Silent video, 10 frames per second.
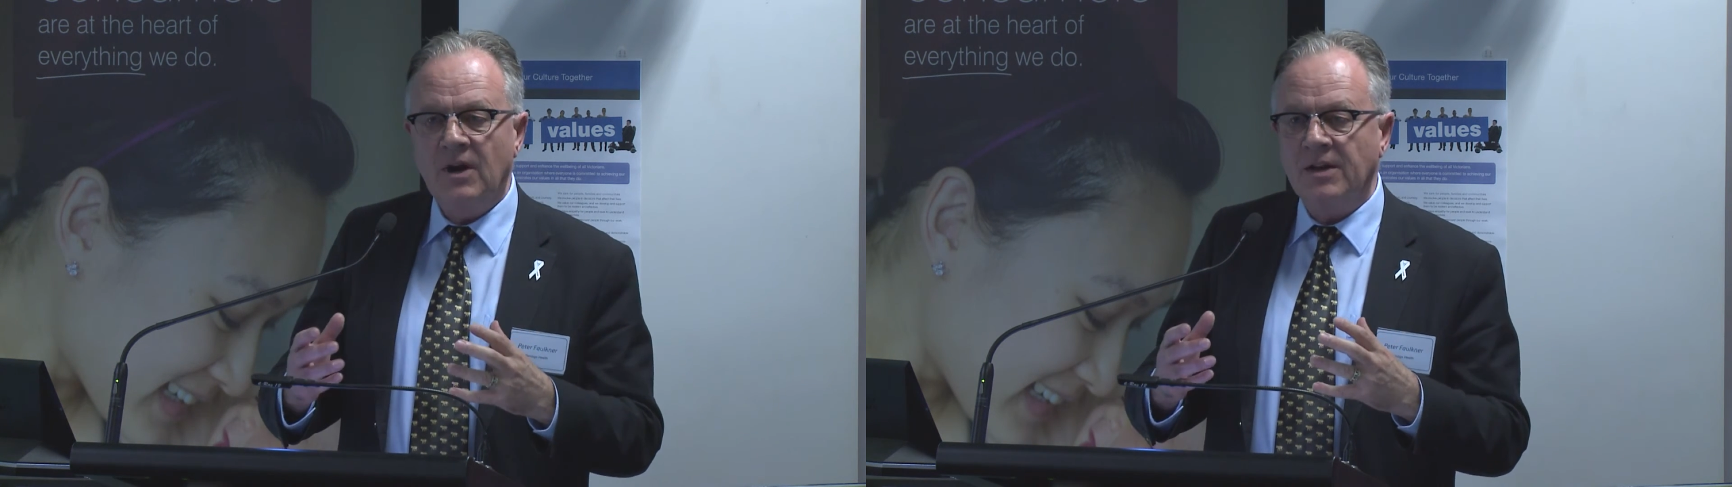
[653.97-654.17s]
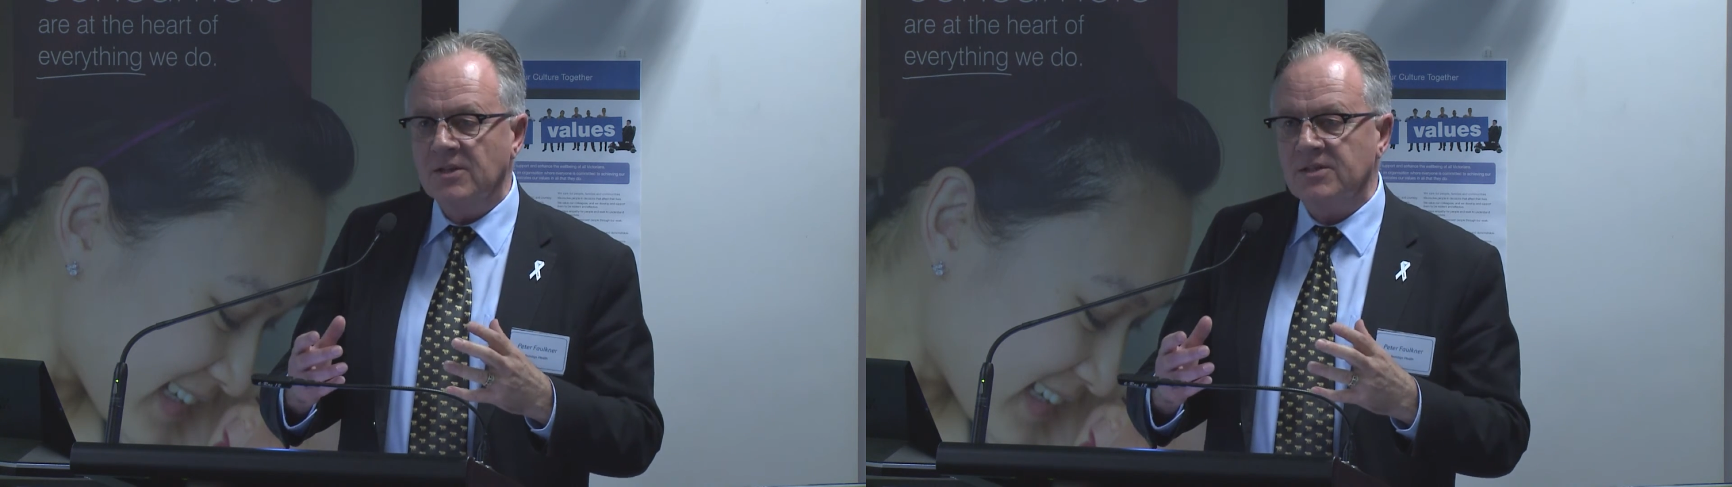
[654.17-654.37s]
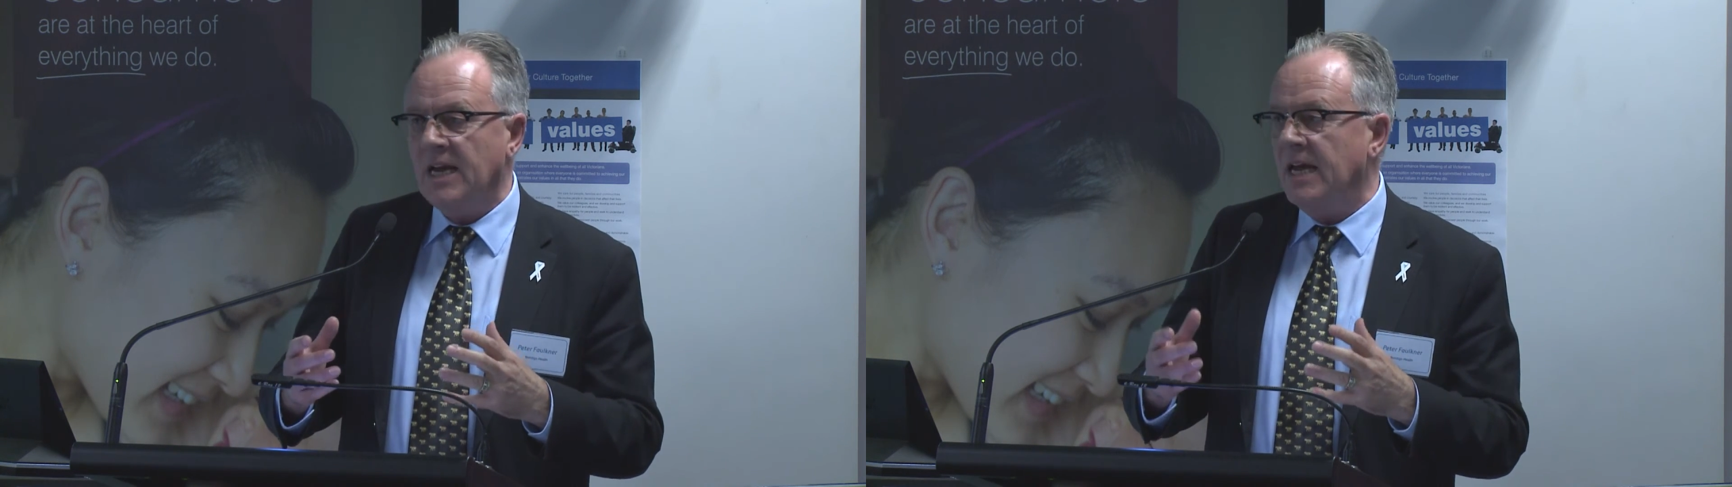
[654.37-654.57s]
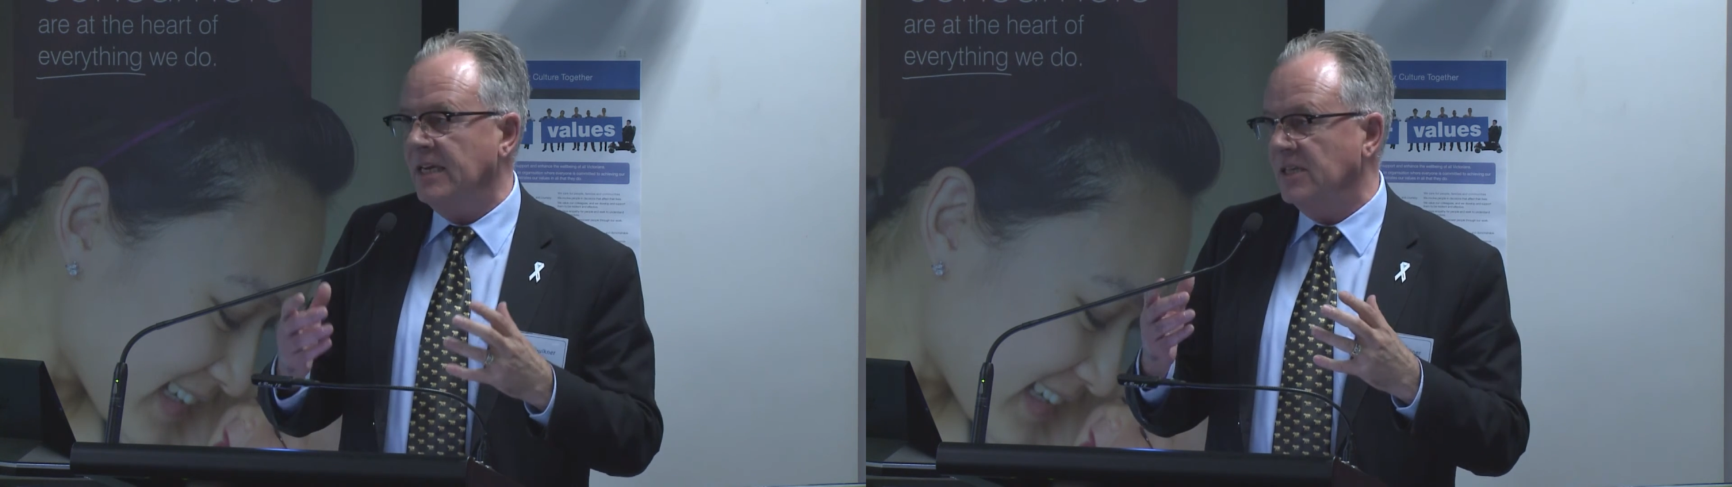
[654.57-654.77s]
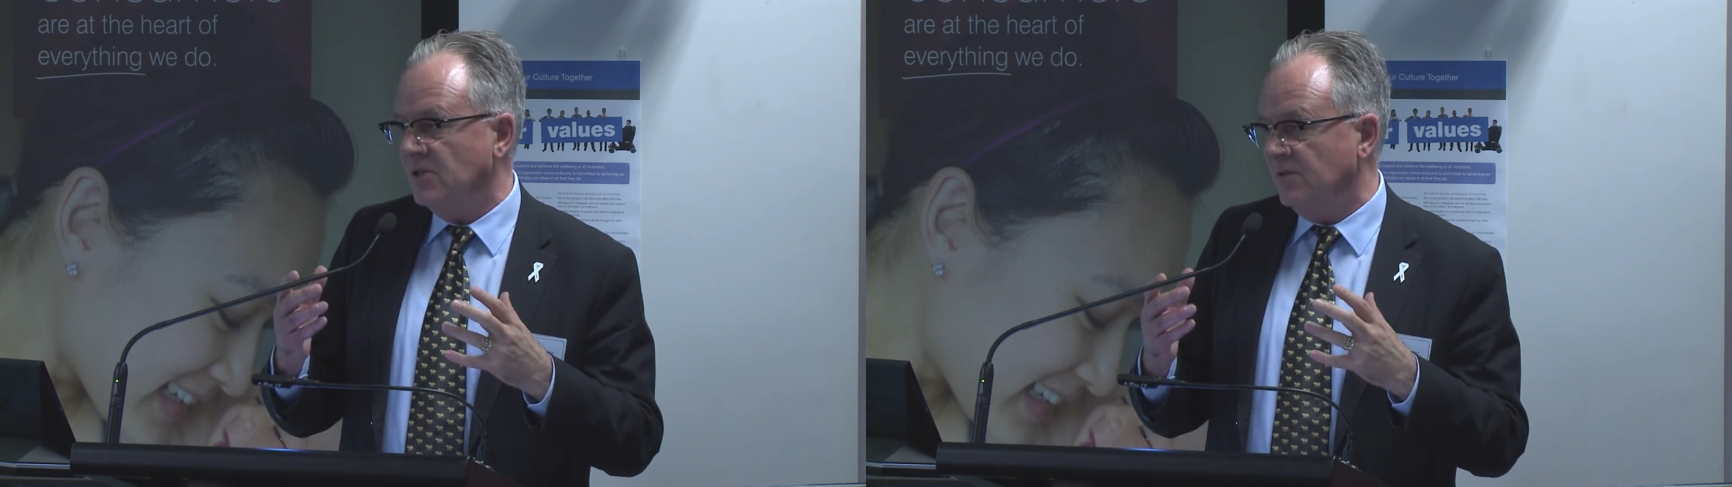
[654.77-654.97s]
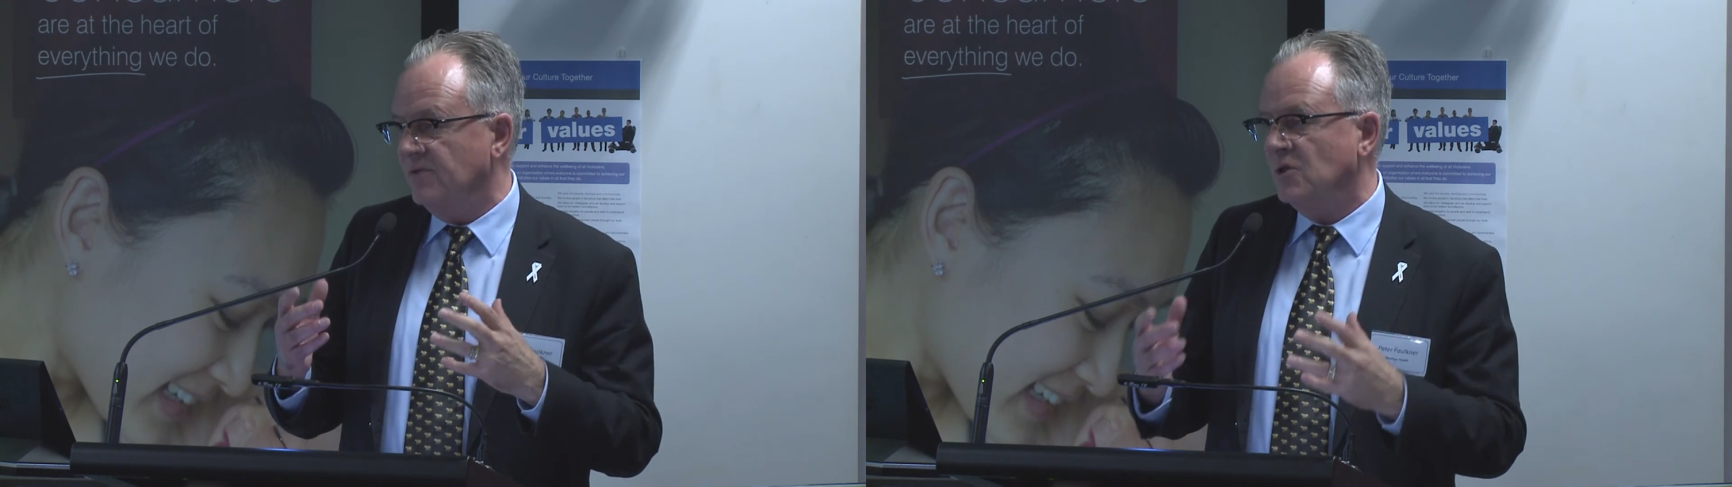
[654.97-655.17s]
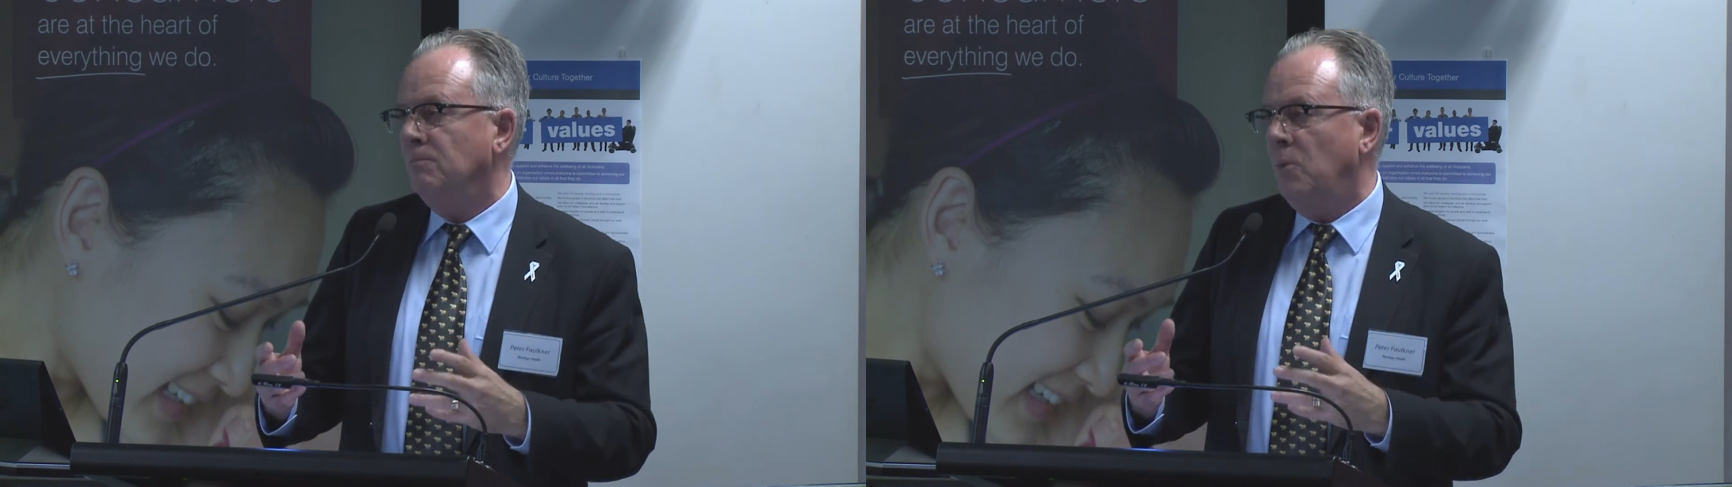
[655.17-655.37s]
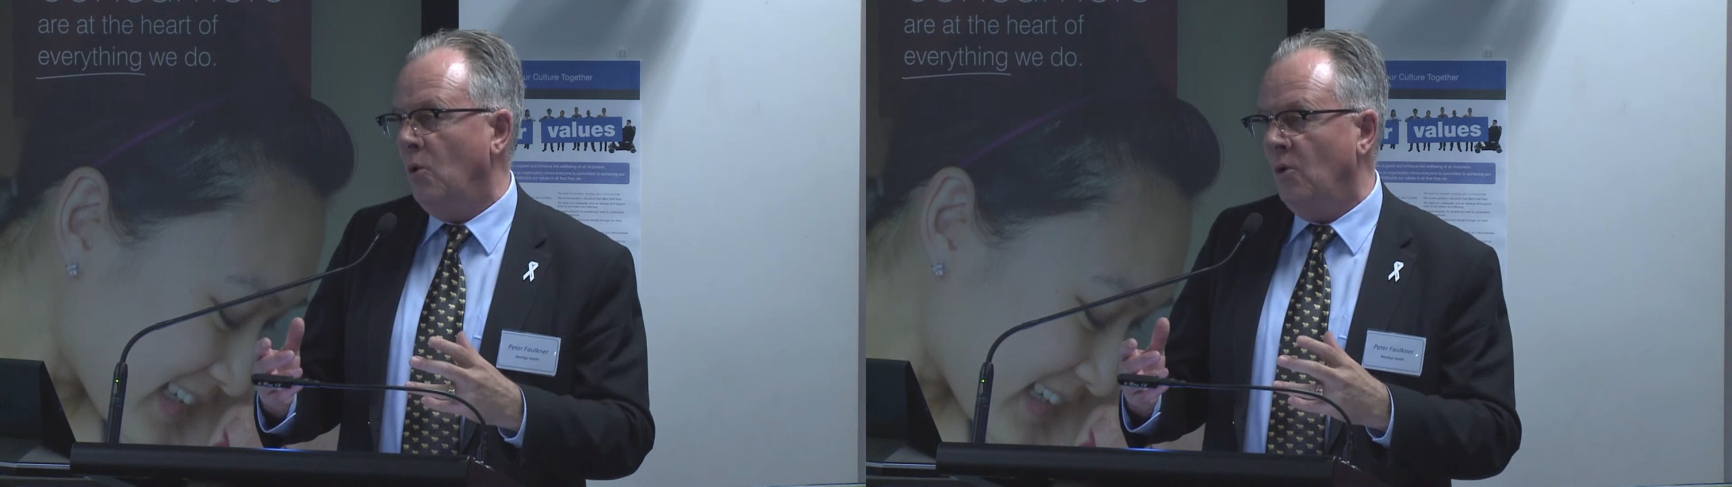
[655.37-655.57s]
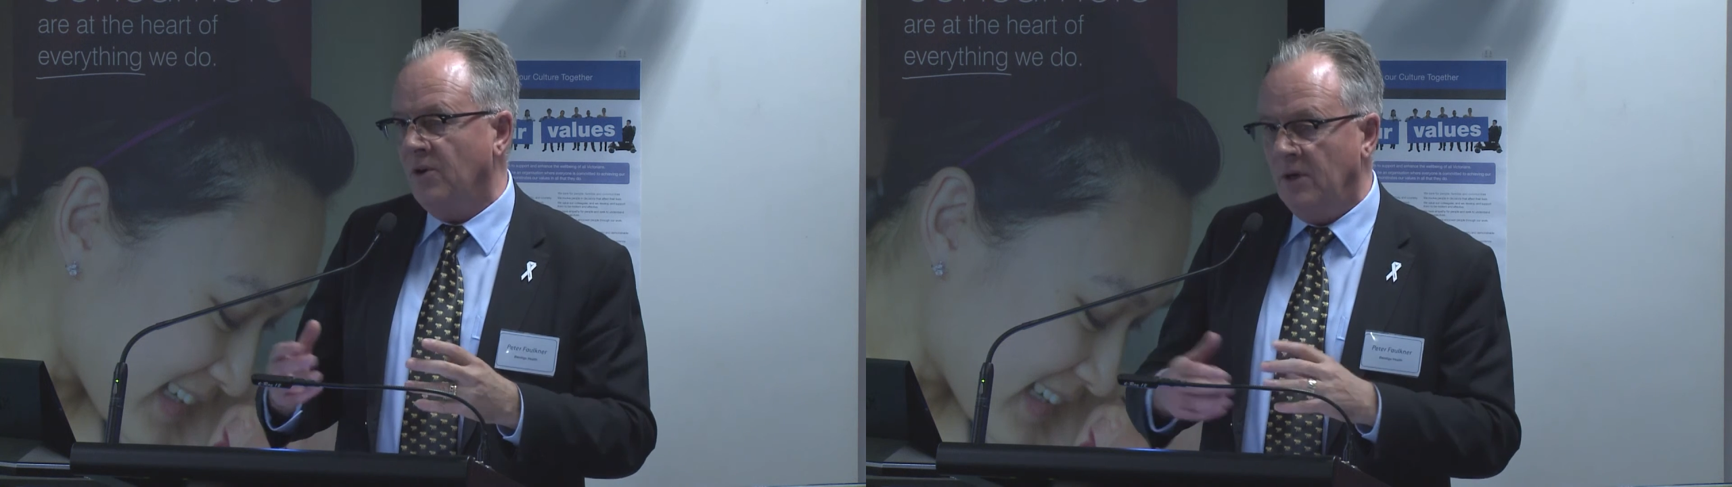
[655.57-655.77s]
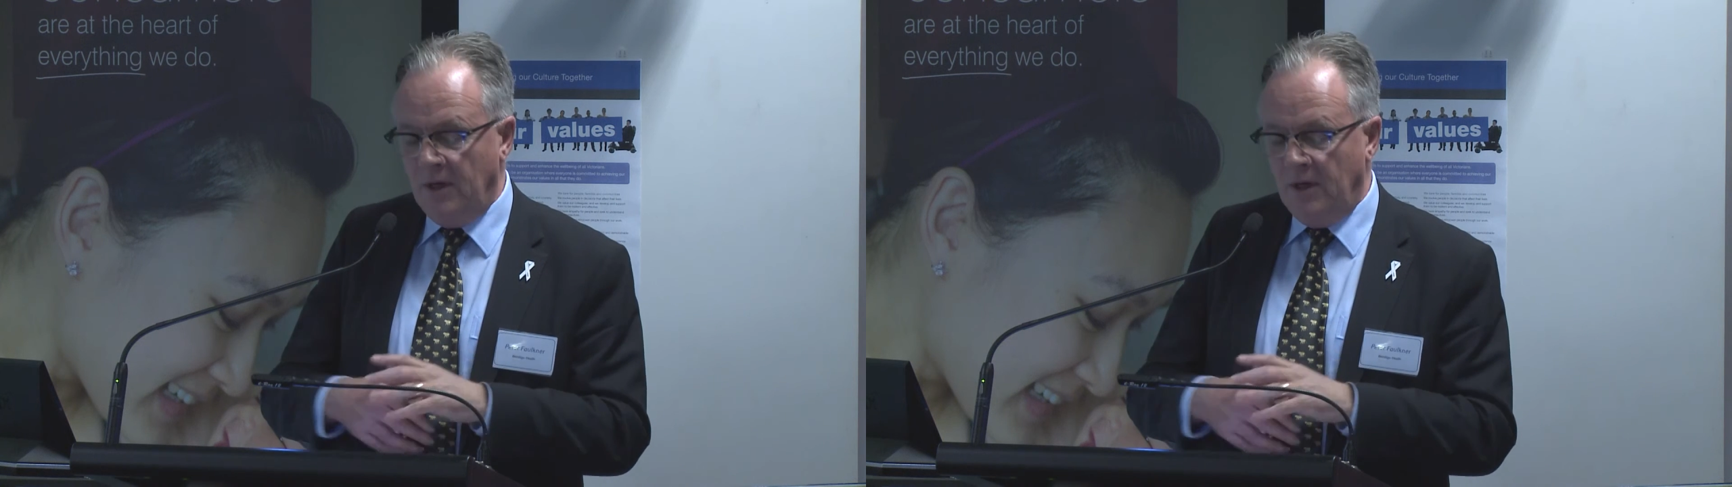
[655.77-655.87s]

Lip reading: understandings of support